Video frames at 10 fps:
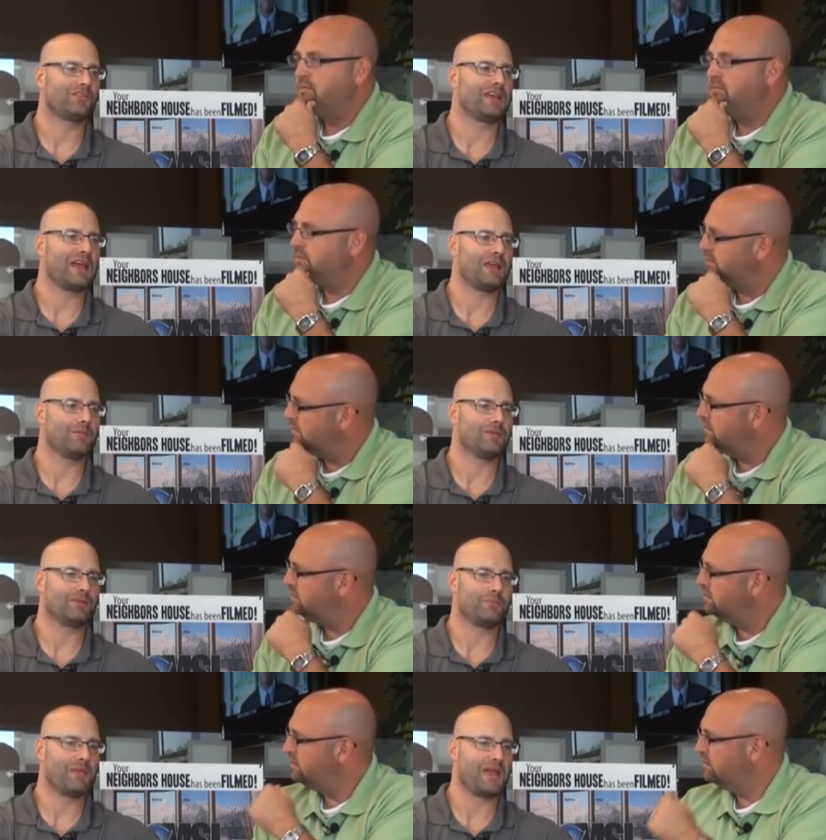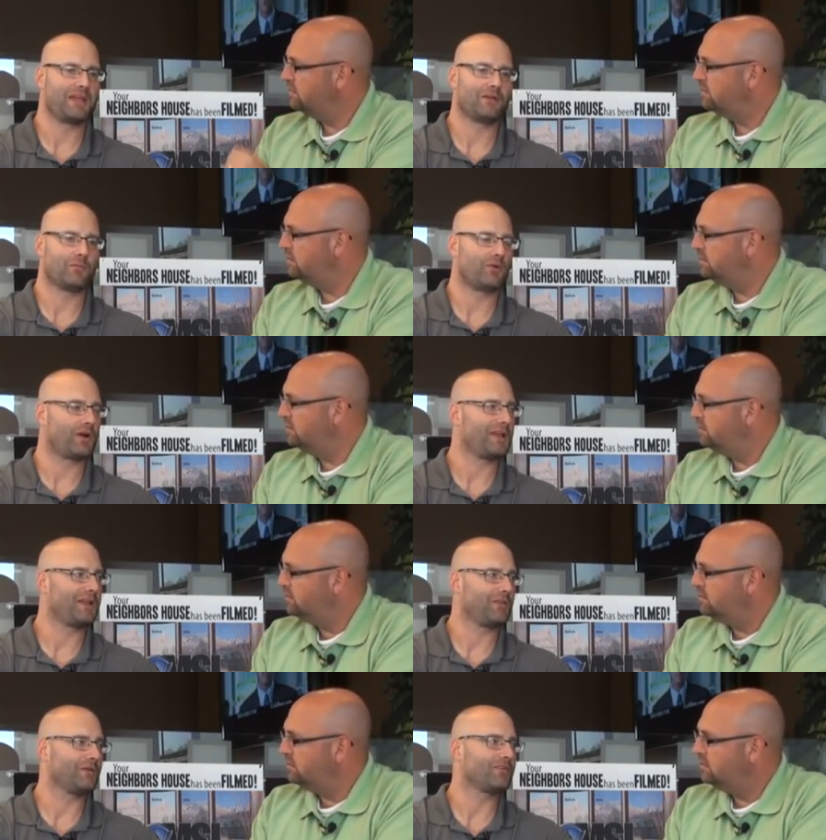Speaker 1: this game as making or
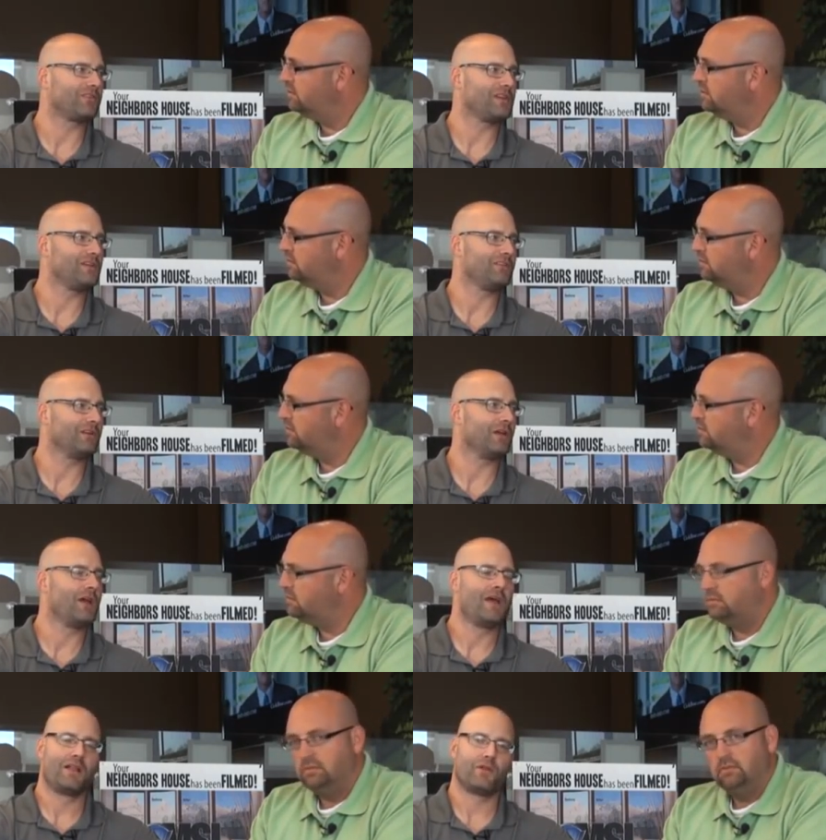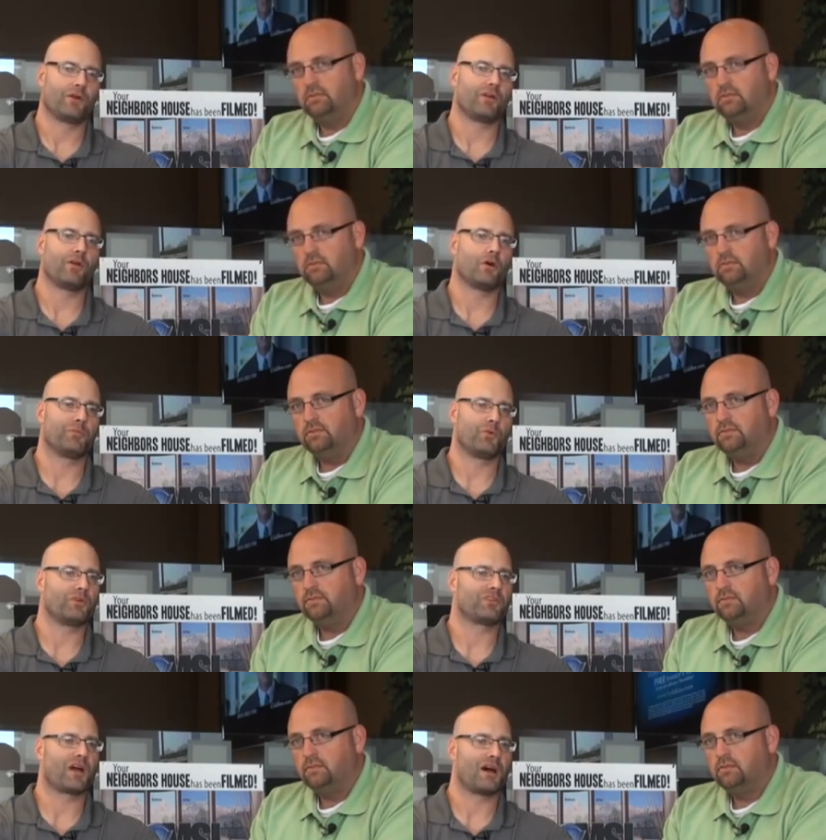breaking their season, they're going to go up to
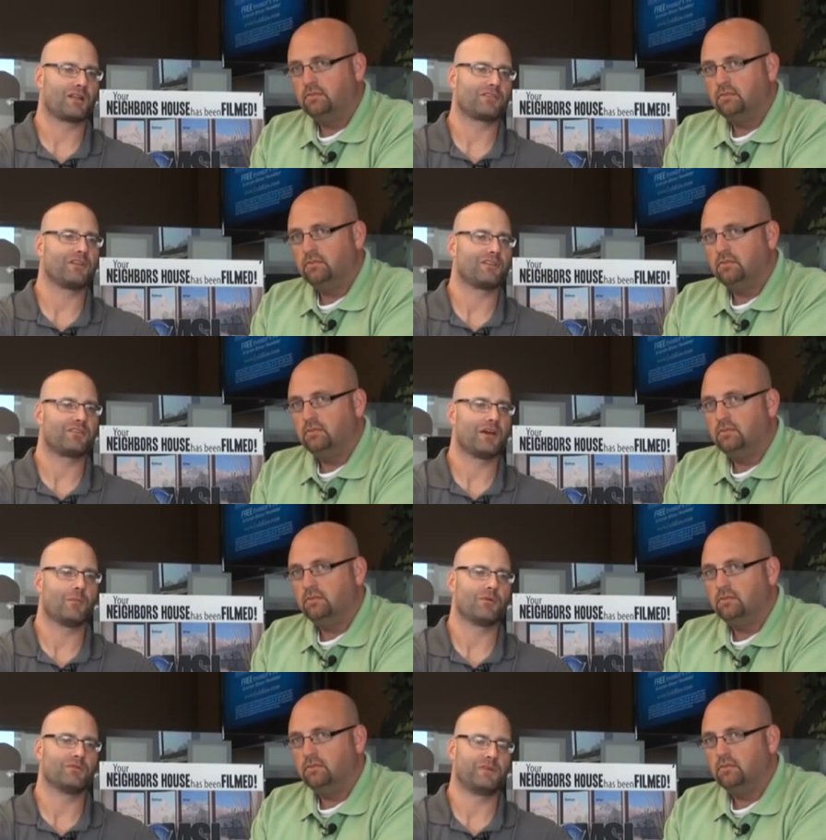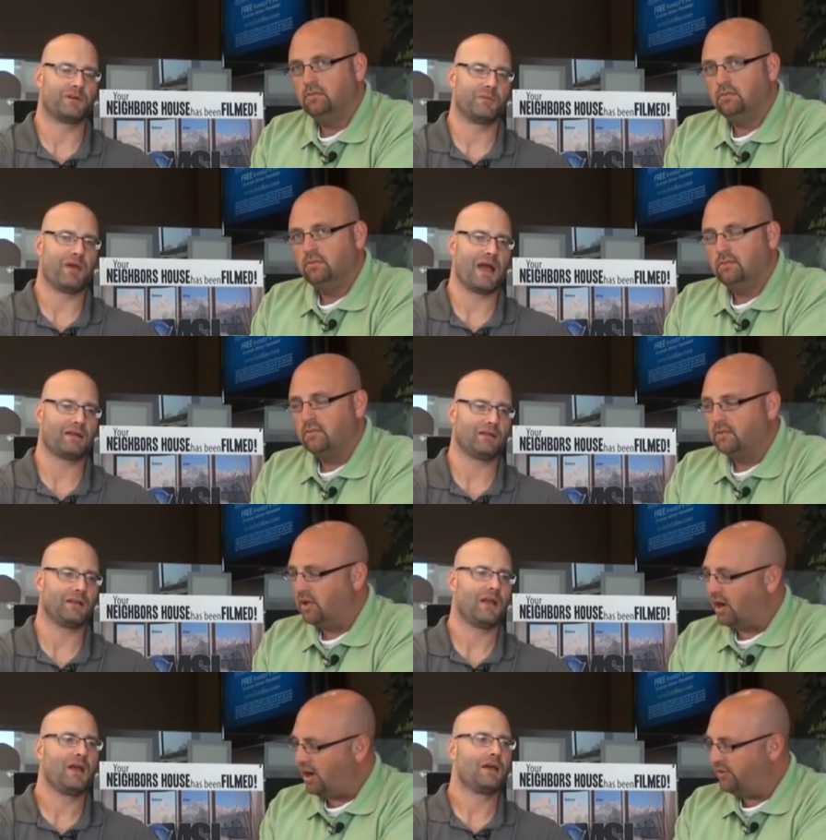Wisconsin and stumble very
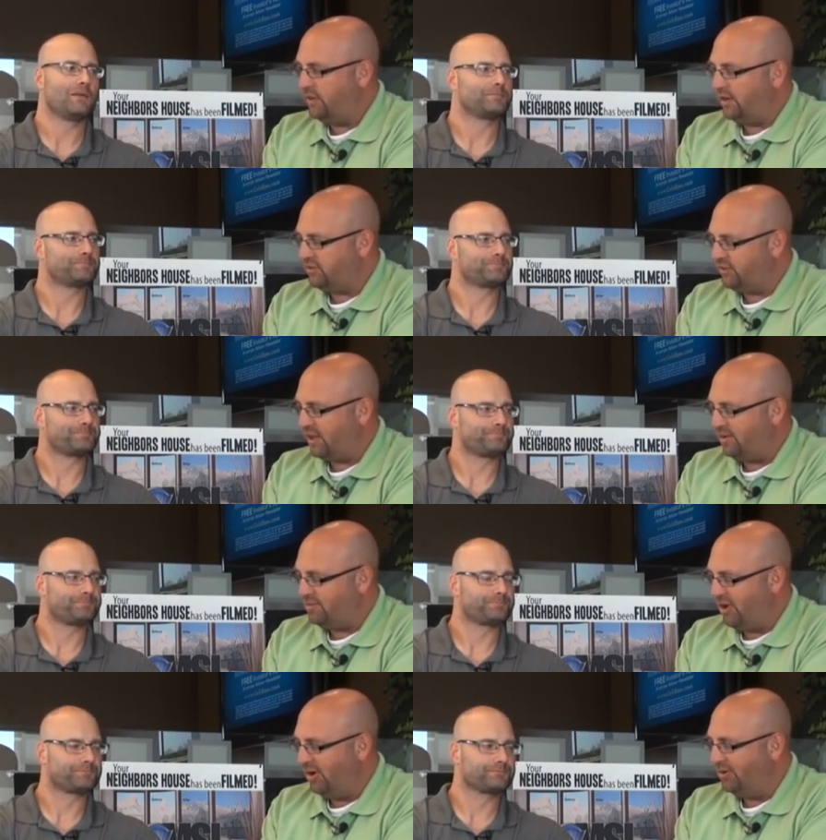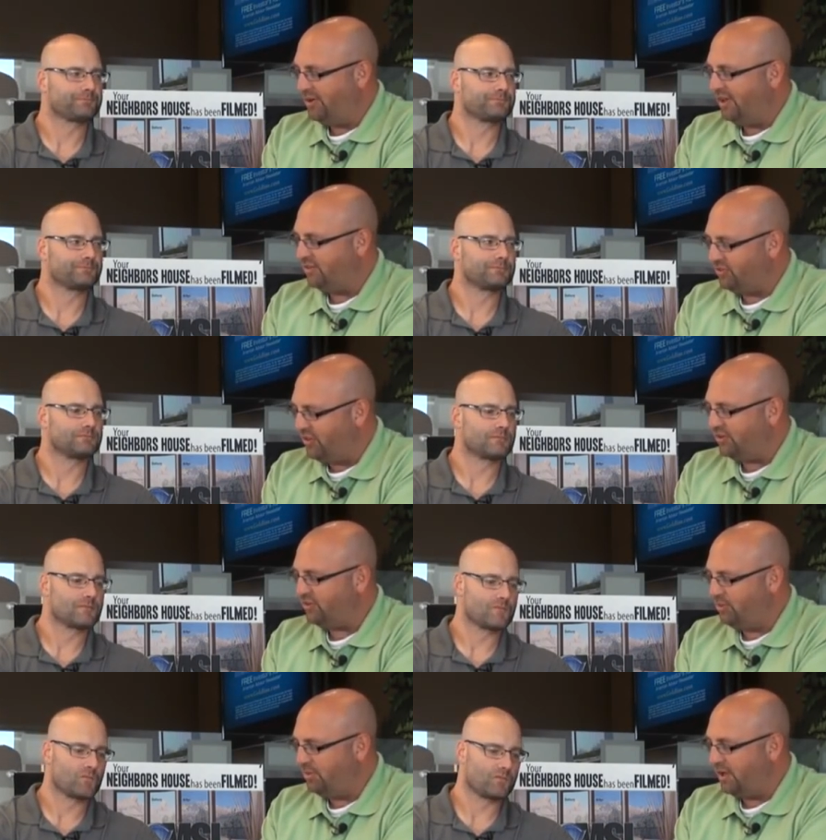badly.
Speaker 2: On that same note, is
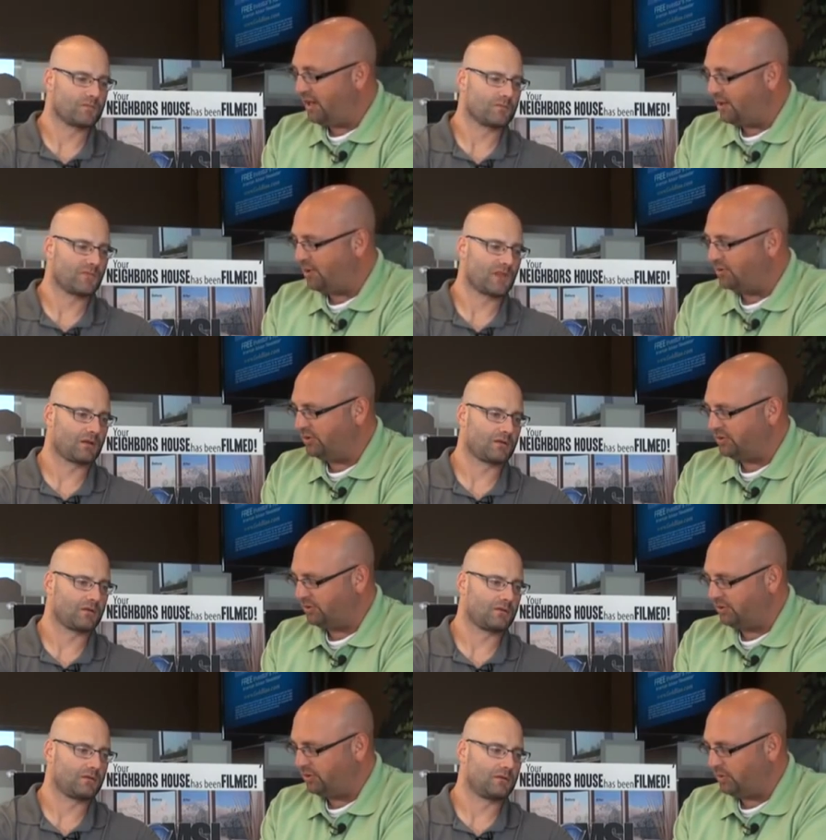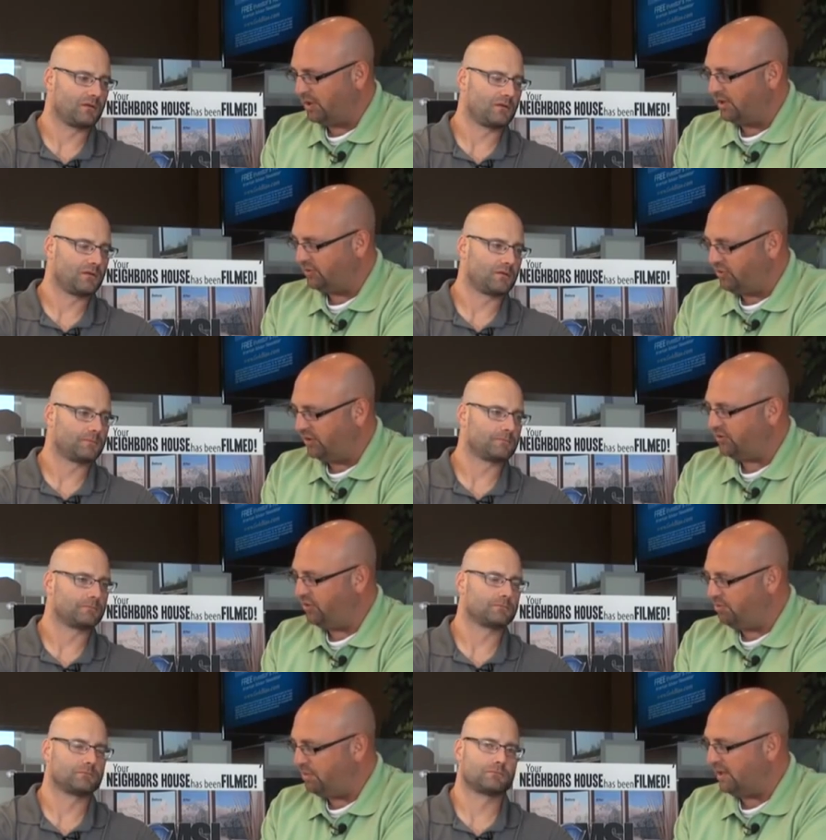this the big? And I wrote this earlier in the week. Is this
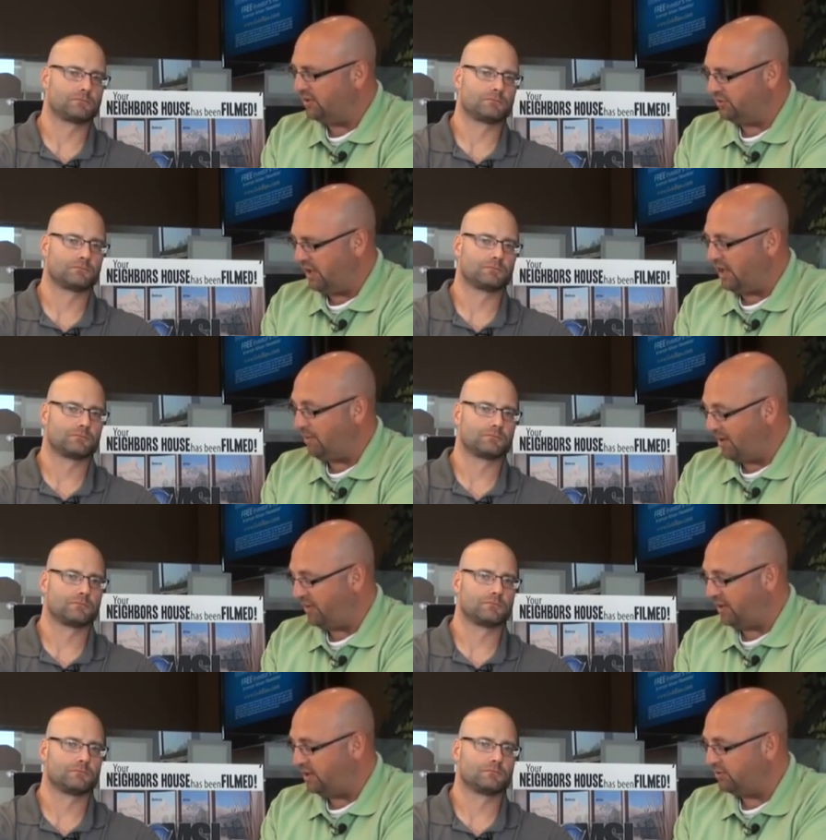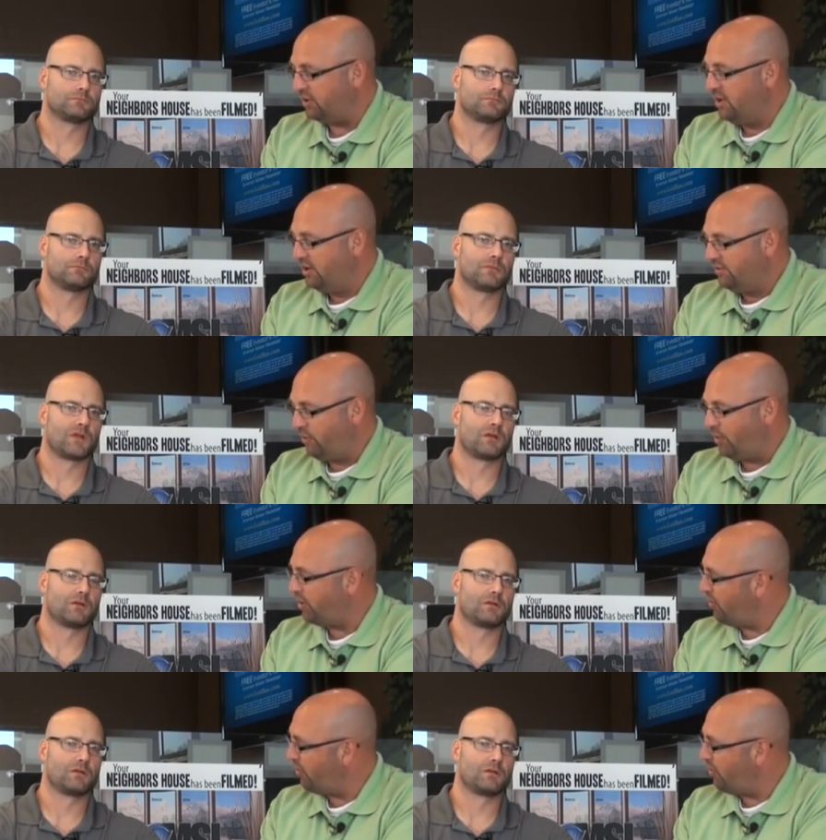the biggest game? I think it is for a